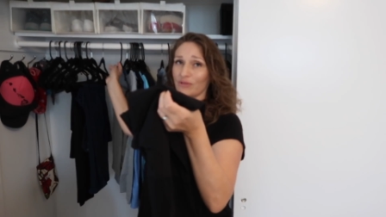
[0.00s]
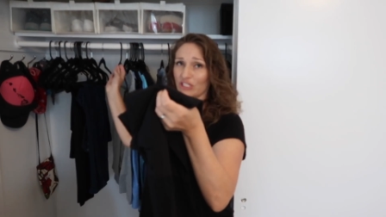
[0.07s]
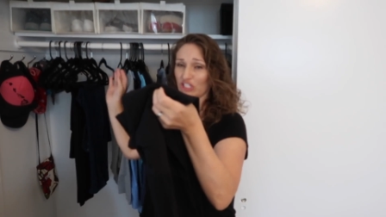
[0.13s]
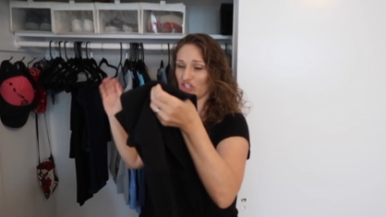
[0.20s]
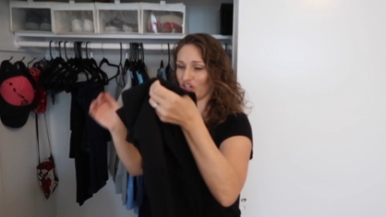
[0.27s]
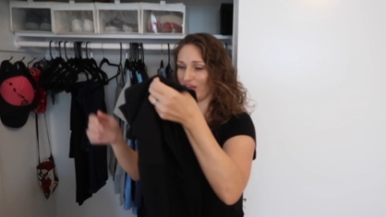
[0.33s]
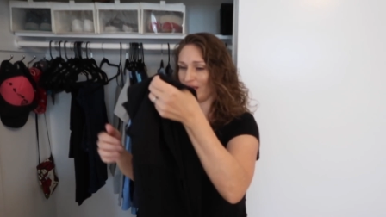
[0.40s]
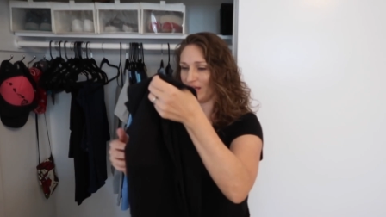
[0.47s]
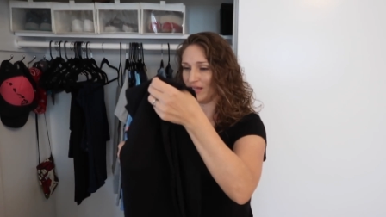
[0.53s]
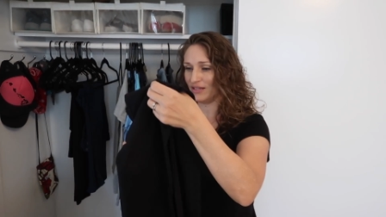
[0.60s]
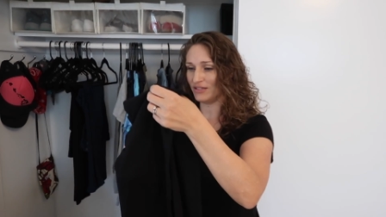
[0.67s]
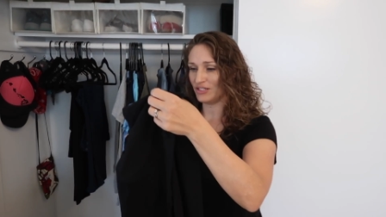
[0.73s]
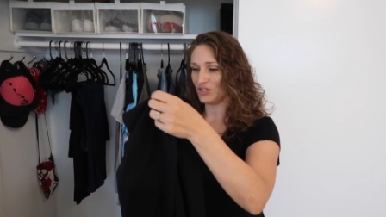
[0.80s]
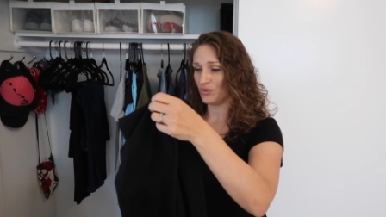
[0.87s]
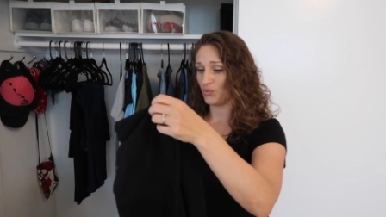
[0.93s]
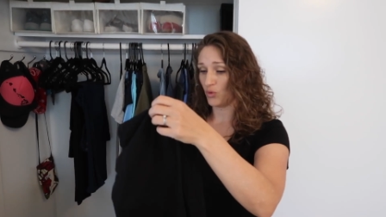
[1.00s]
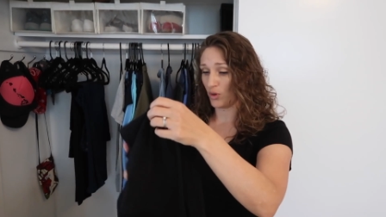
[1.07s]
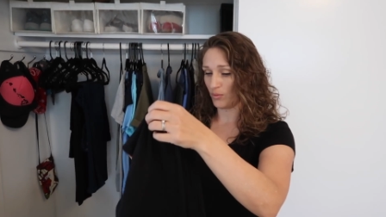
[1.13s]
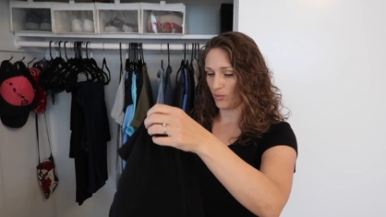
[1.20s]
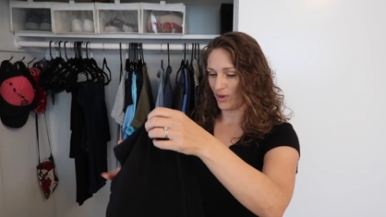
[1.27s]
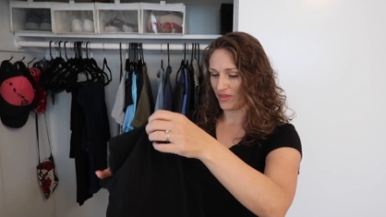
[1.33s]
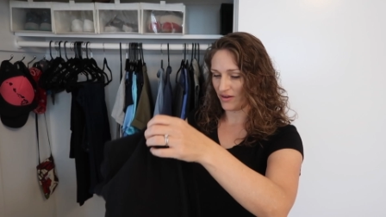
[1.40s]
much straight into
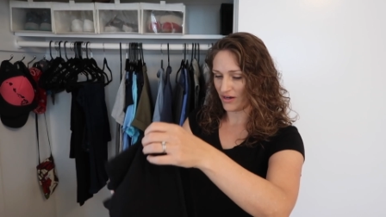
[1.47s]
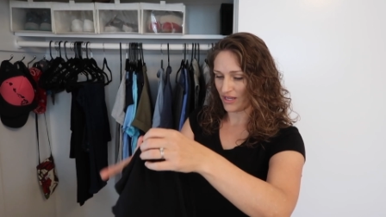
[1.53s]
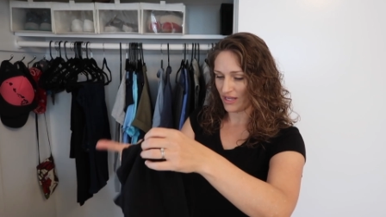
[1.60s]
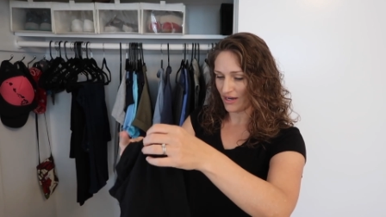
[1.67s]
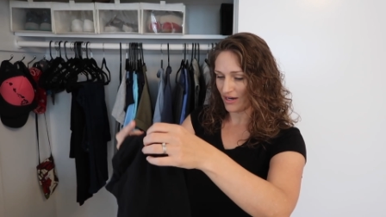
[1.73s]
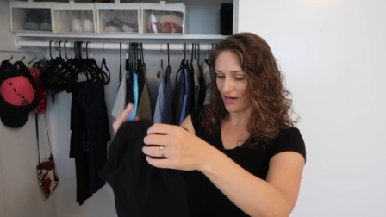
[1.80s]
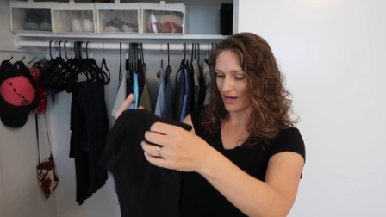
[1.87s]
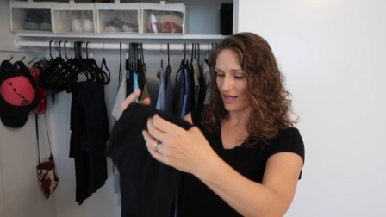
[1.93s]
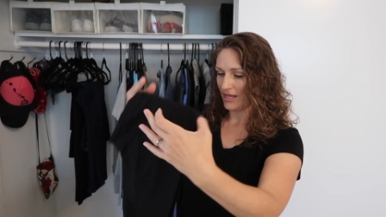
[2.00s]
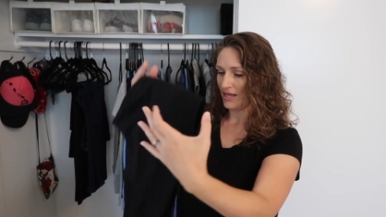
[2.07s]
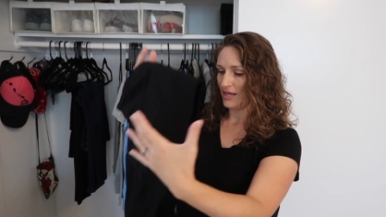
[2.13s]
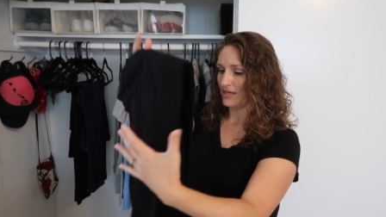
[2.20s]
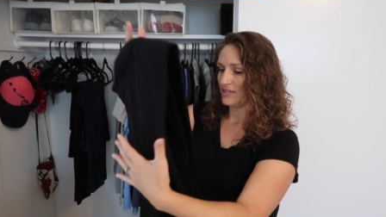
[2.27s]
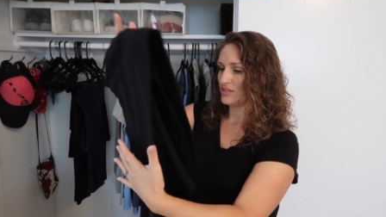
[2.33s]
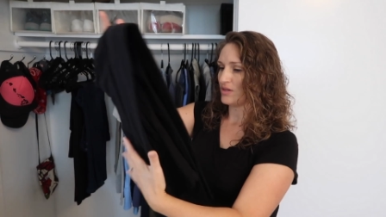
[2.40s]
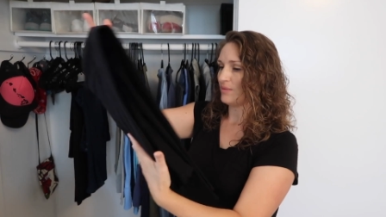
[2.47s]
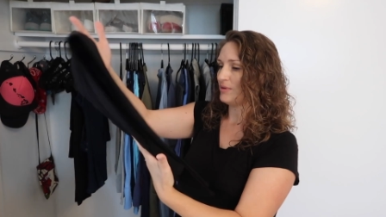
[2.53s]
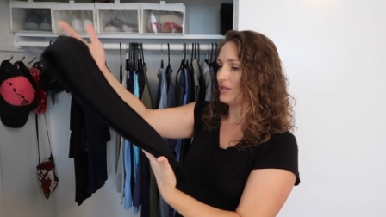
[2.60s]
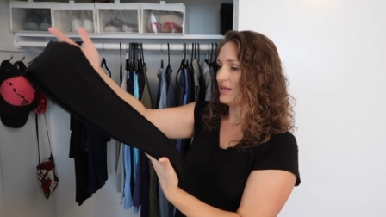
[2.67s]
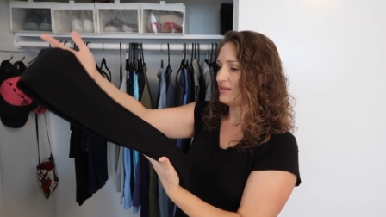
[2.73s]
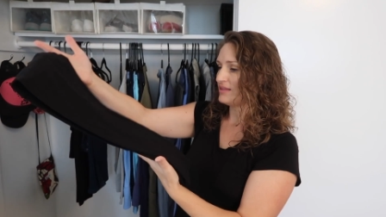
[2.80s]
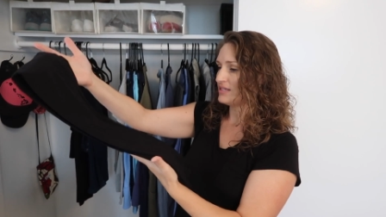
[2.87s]
warm weather here. So I'm
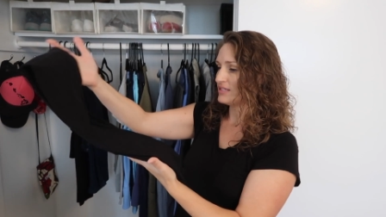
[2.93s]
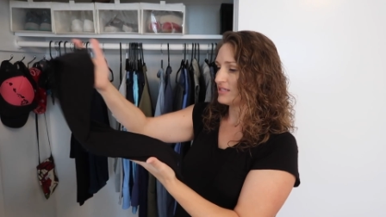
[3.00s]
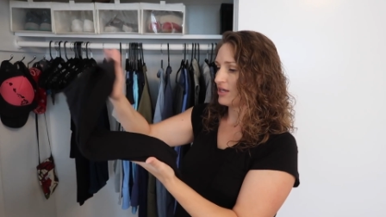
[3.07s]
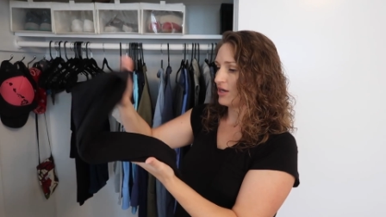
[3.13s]
gonna let these